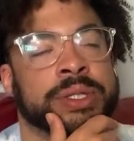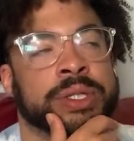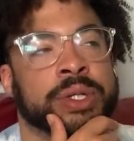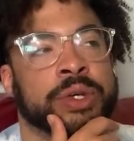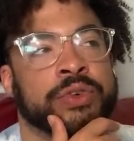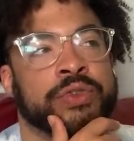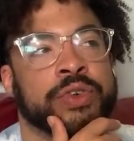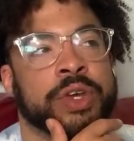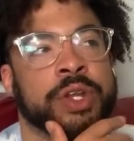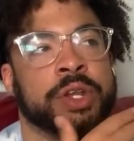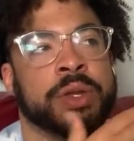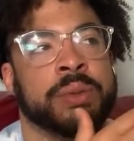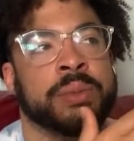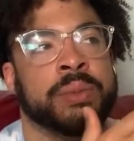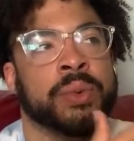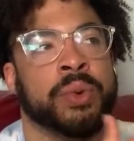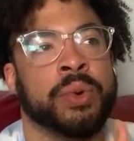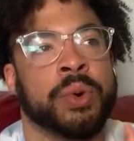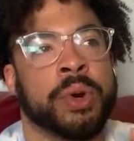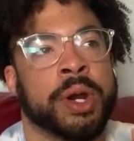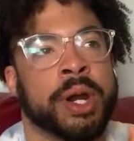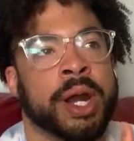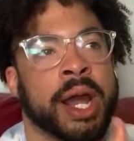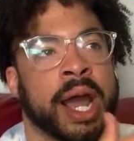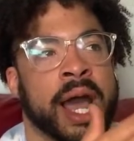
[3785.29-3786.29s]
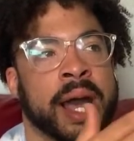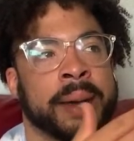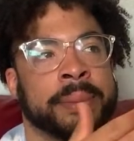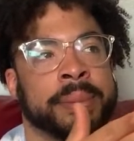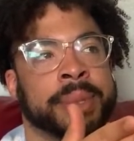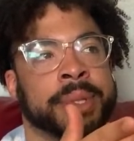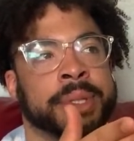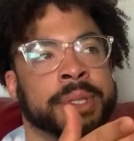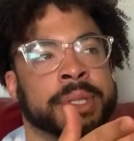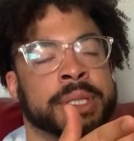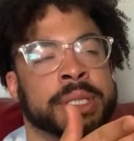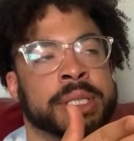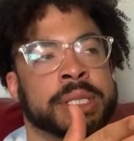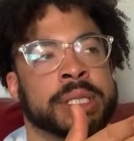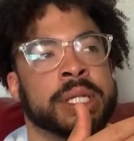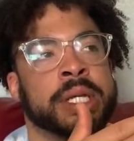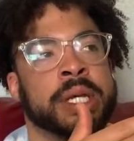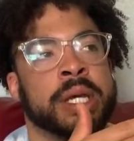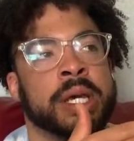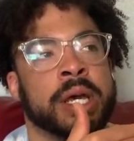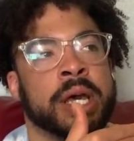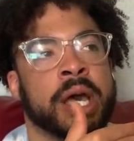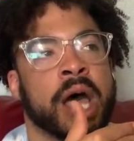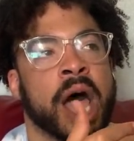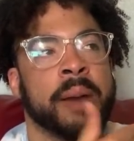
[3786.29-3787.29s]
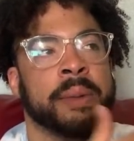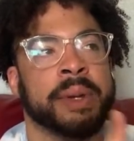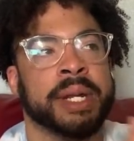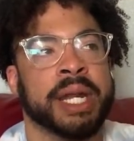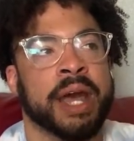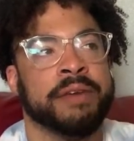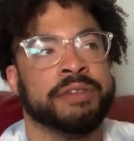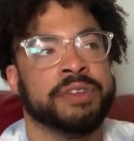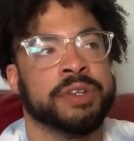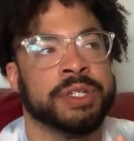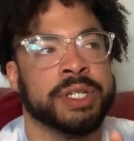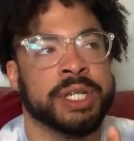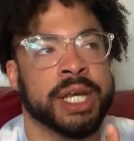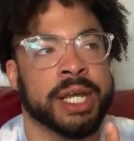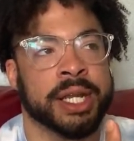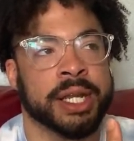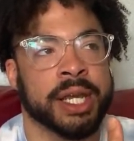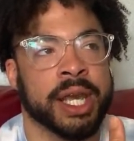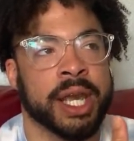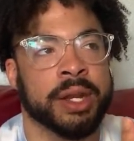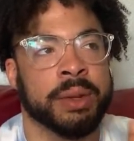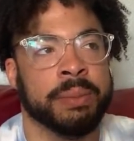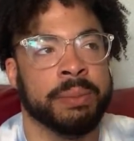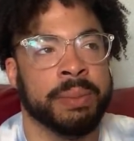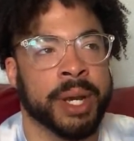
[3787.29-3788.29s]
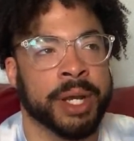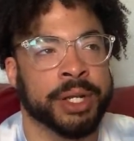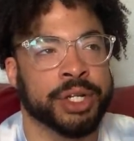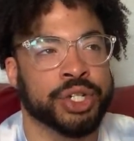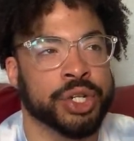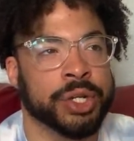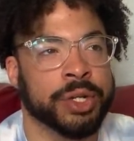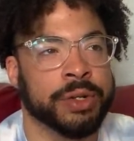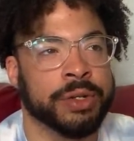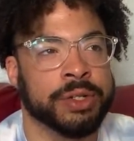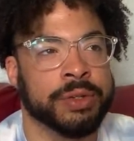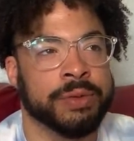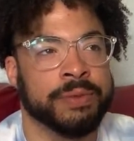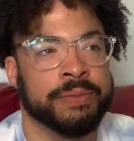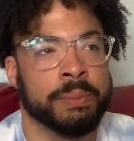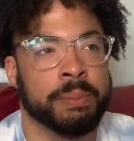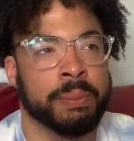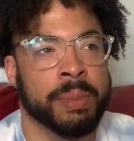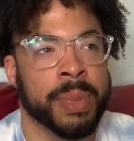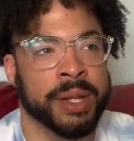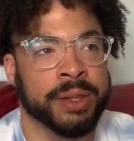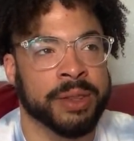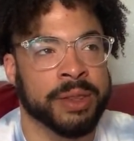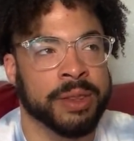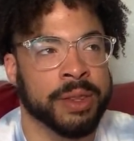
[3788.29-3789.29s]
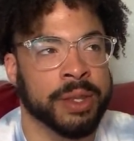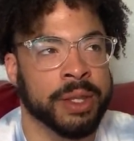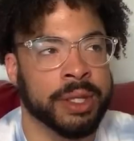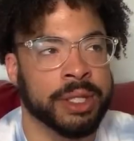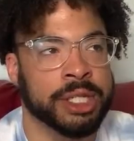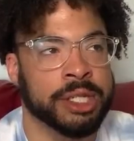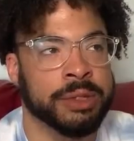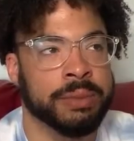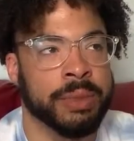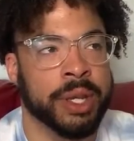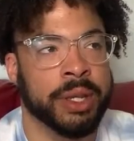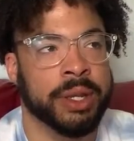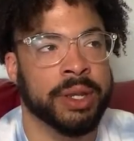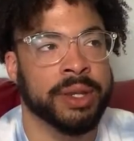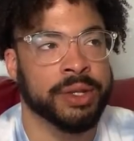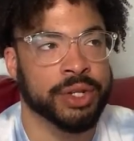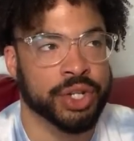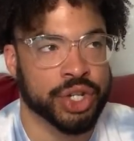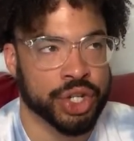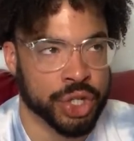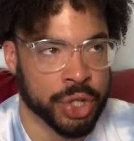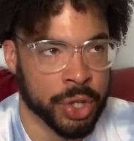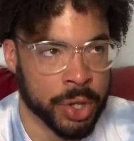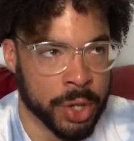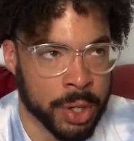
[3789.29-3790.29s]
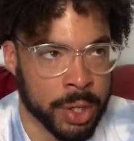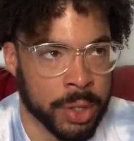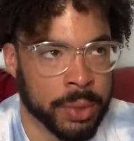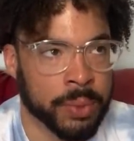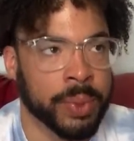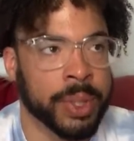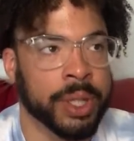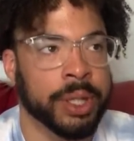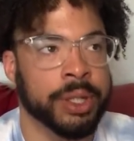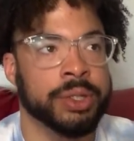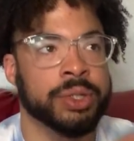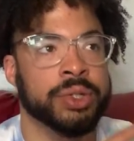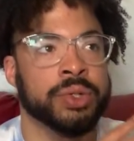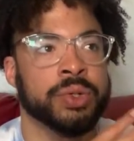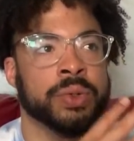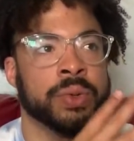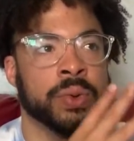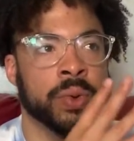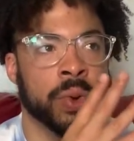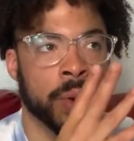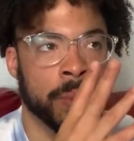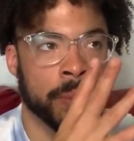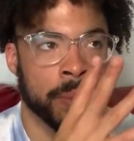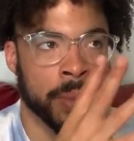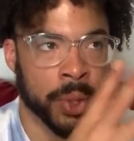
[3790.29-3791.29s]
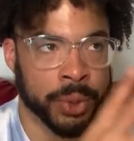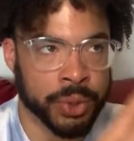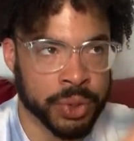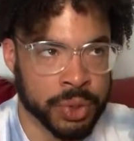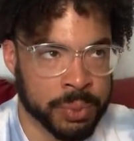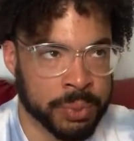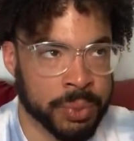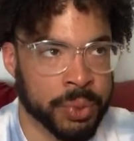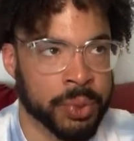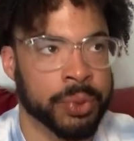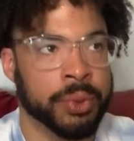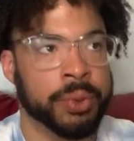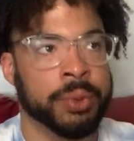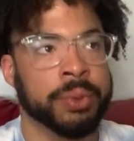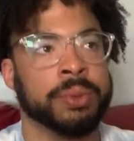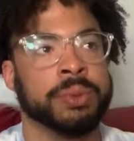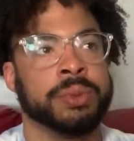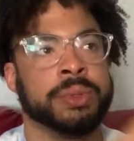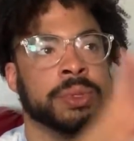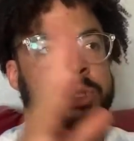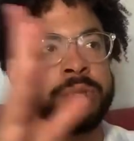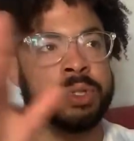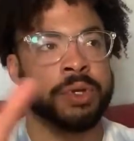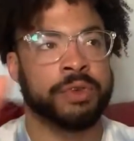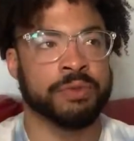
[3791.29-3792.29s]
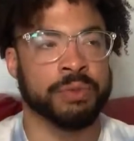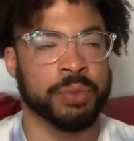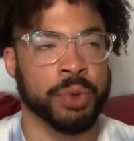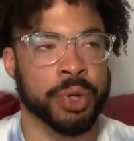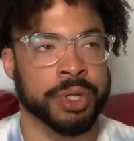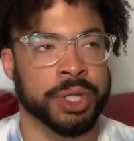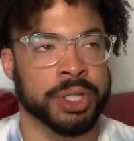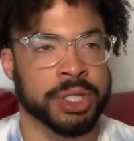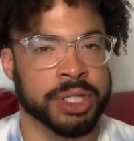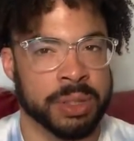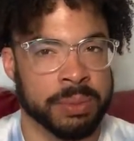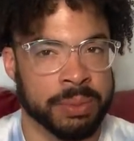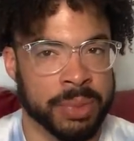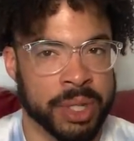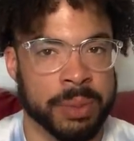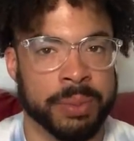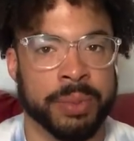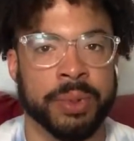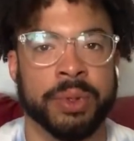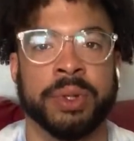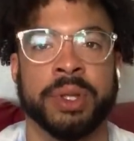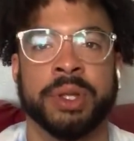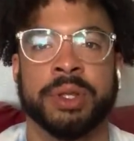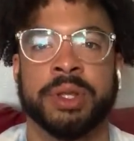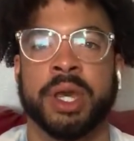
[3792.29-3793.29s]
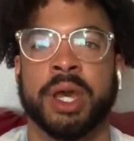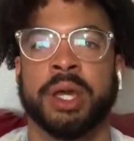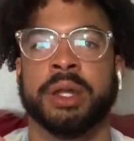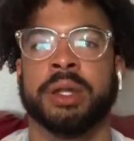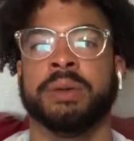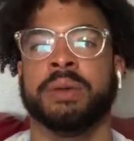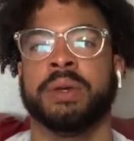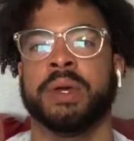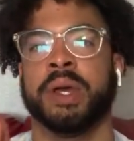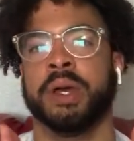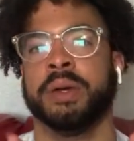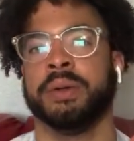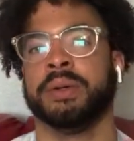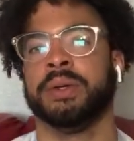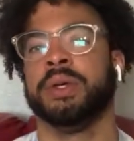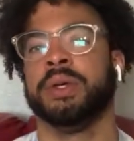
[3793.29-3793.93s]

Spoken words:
So if any more happens, I'm gonna have to dedicate a budget monthly to making sure we can do multiples of more than 10 people in that. Okay.